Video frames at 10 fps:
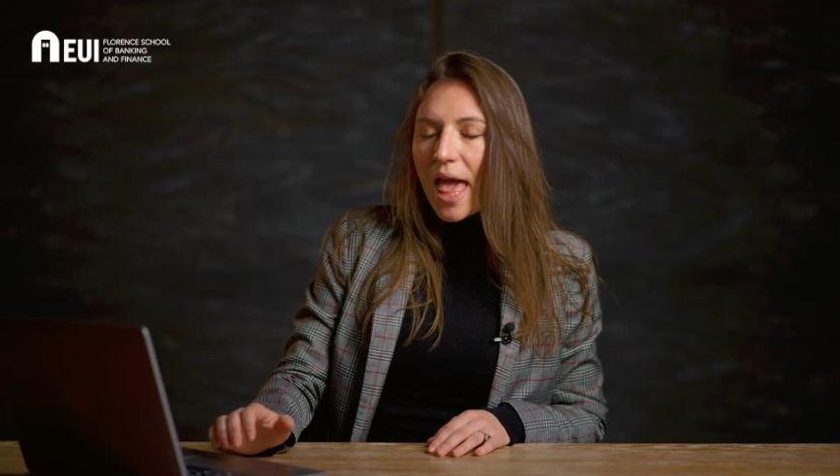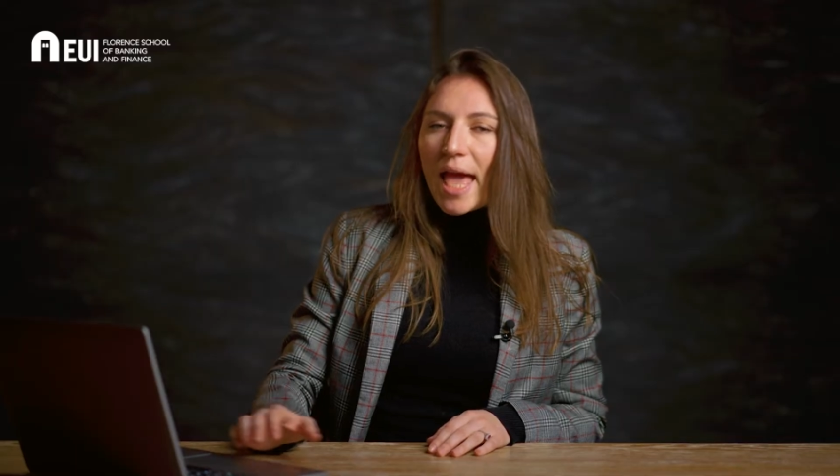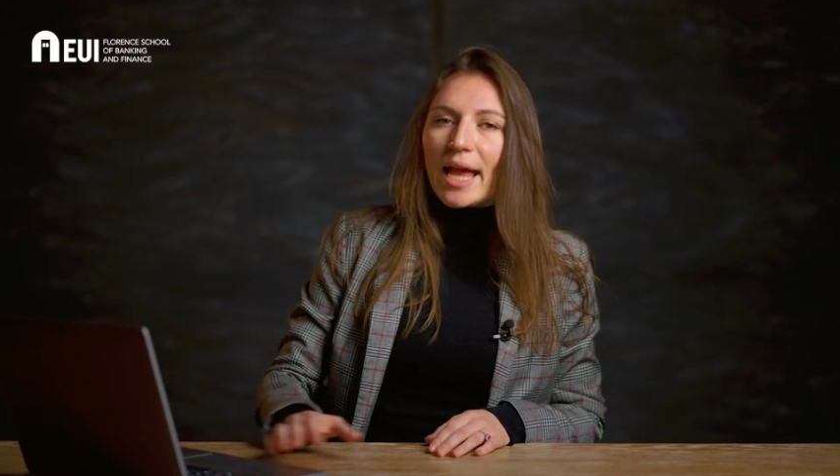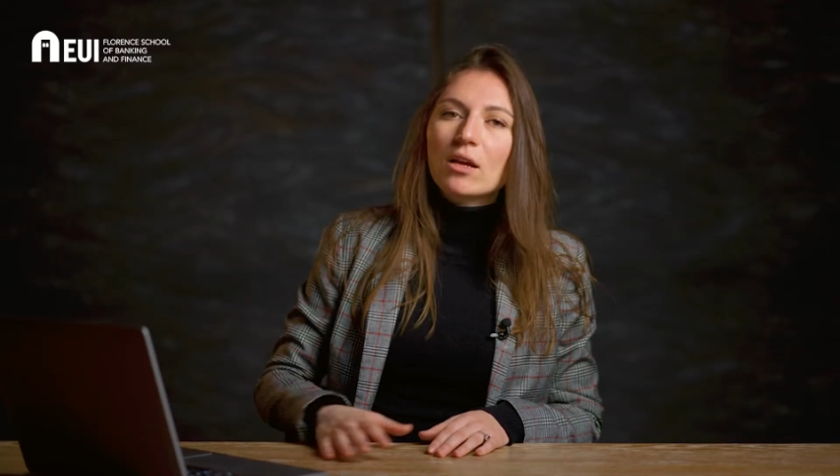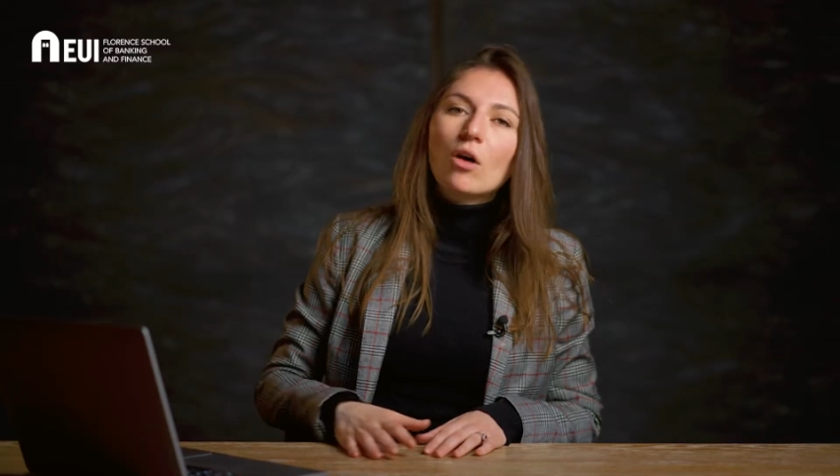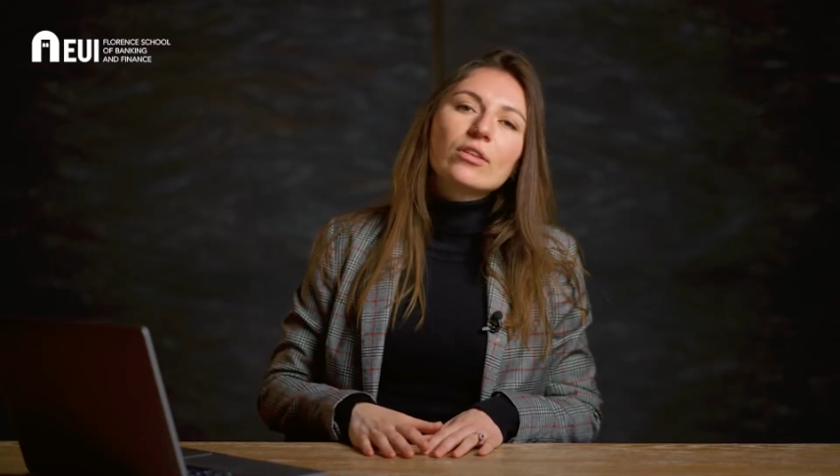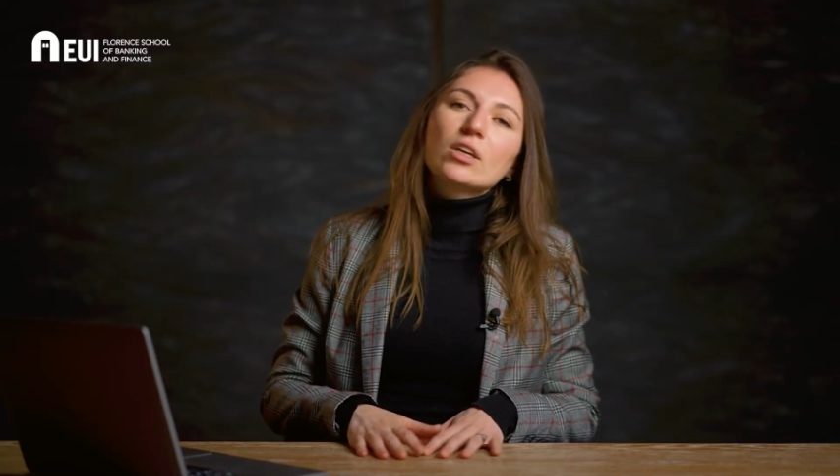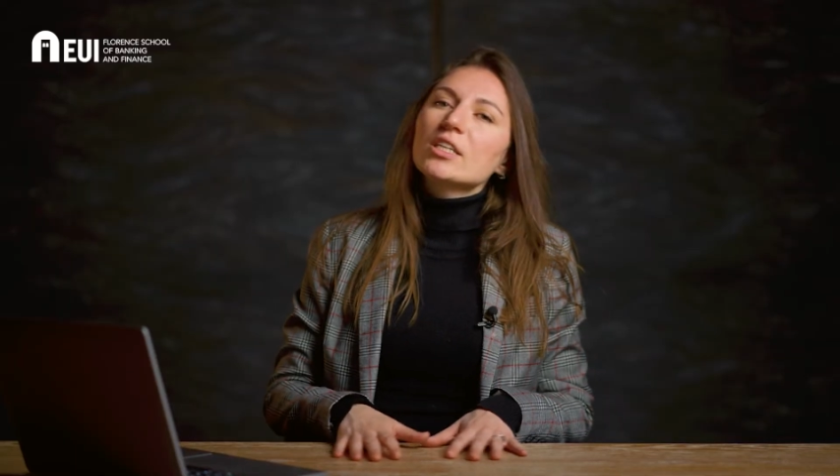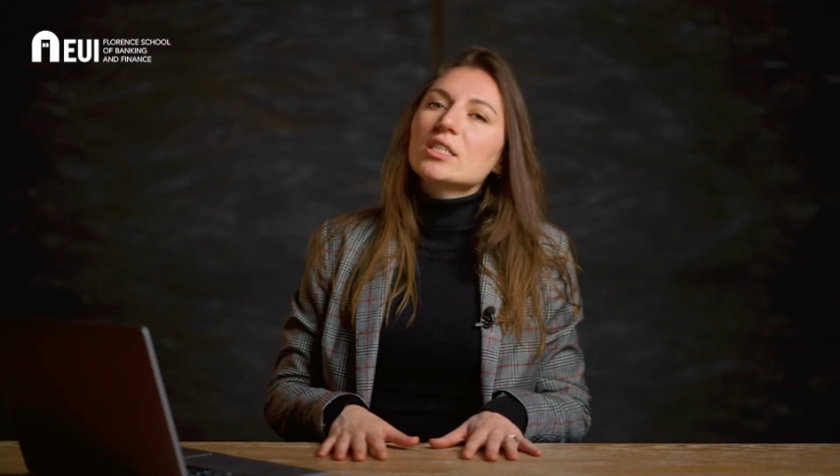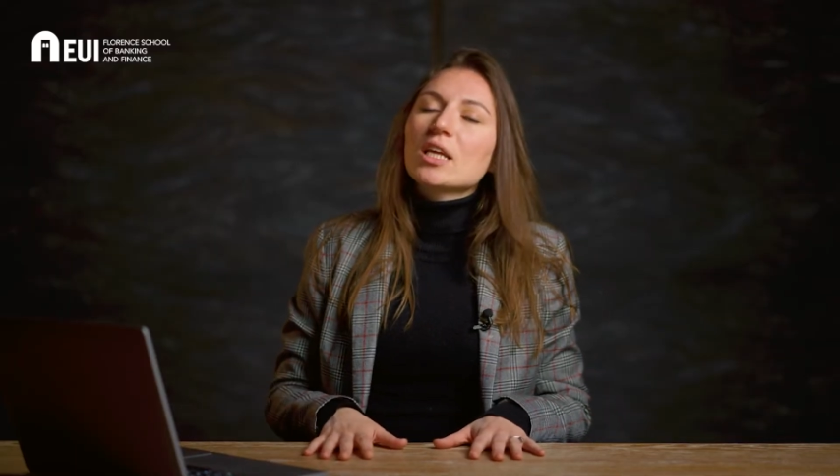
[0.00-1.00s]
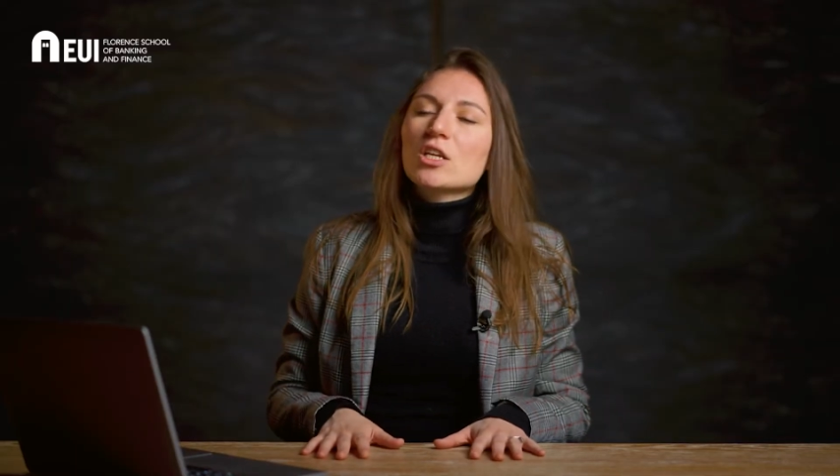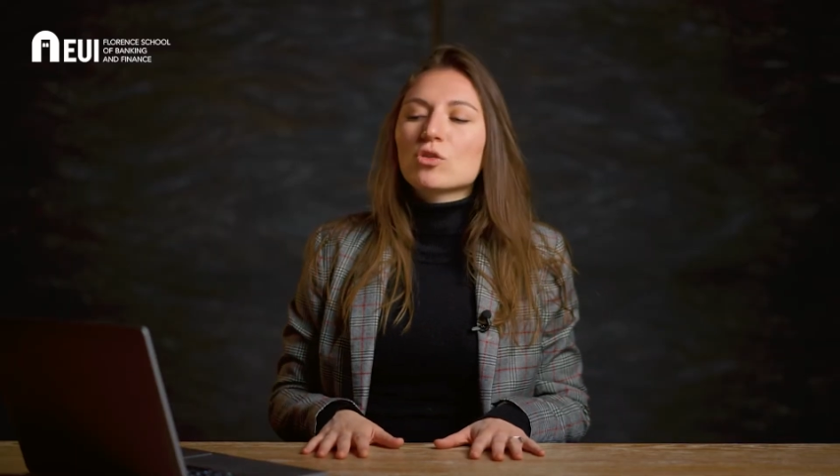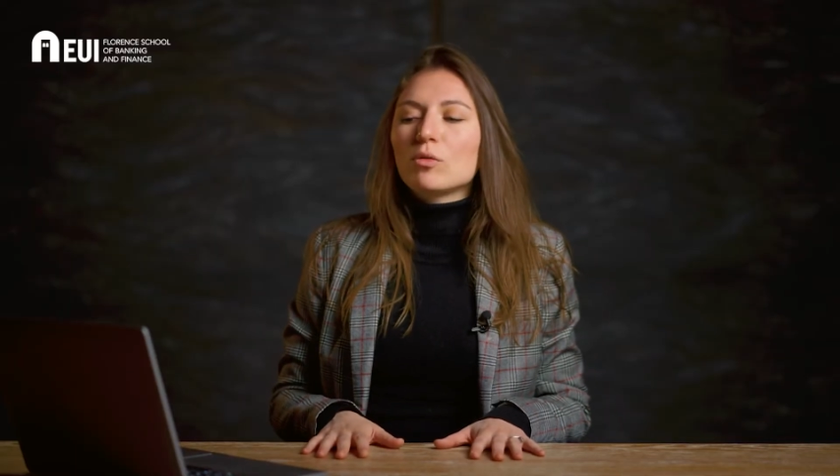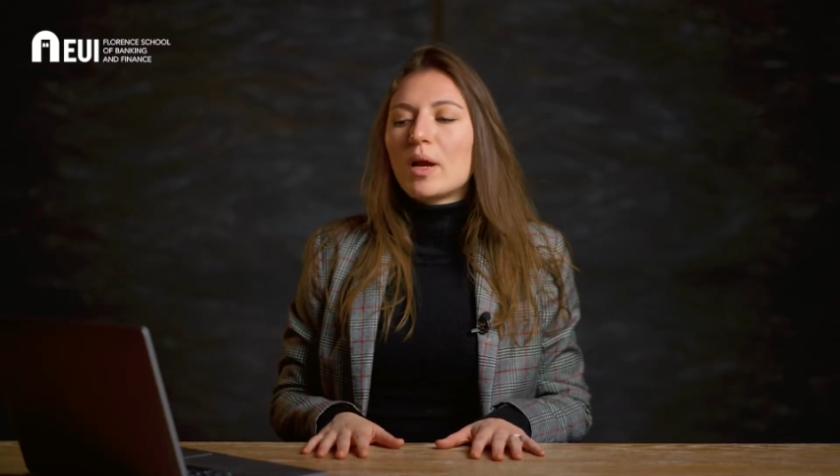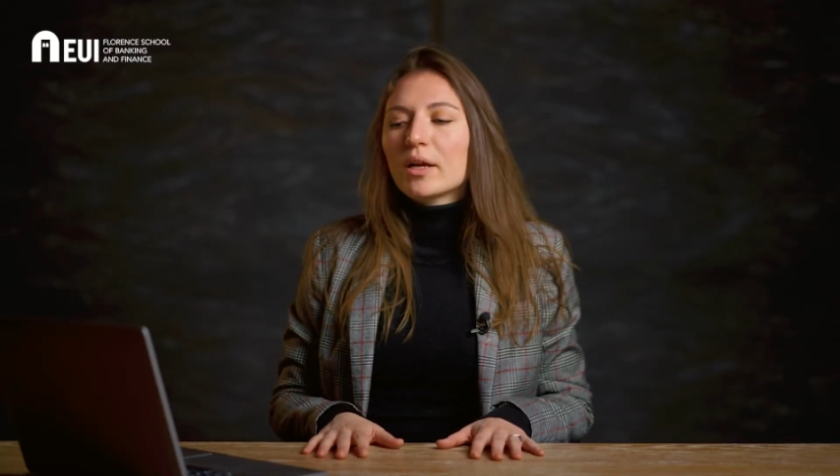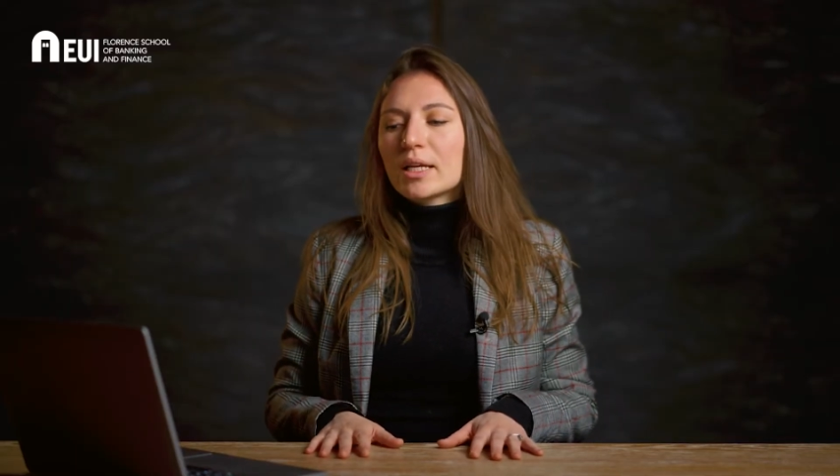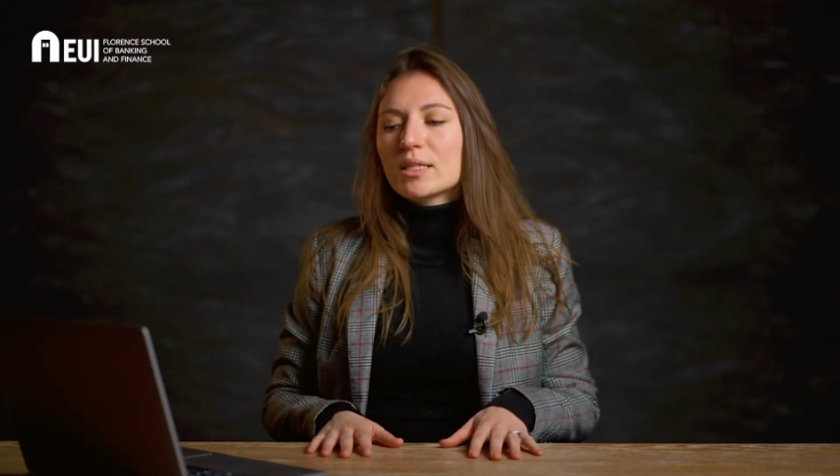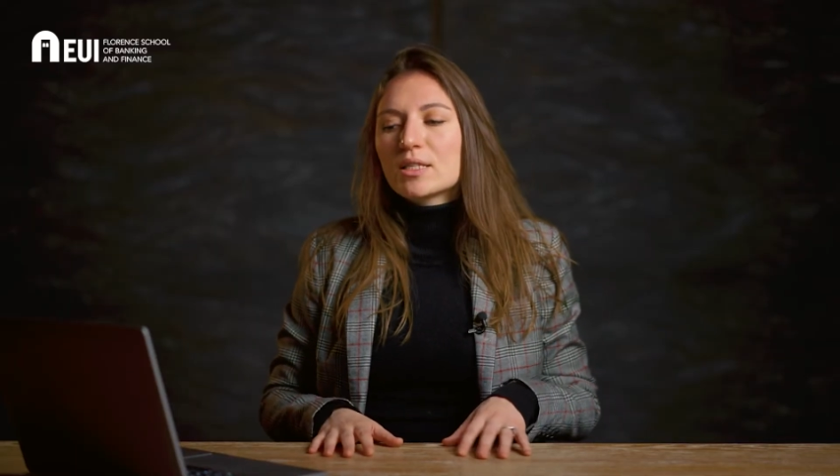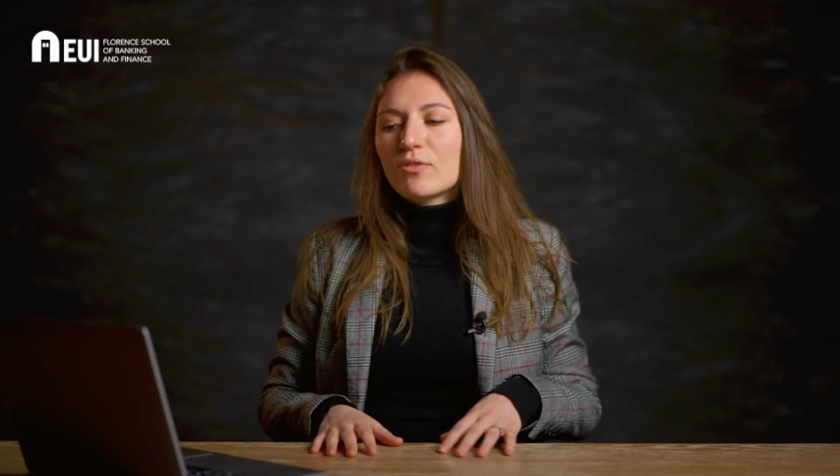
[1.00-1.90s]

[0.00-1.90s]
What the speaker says: and other international markets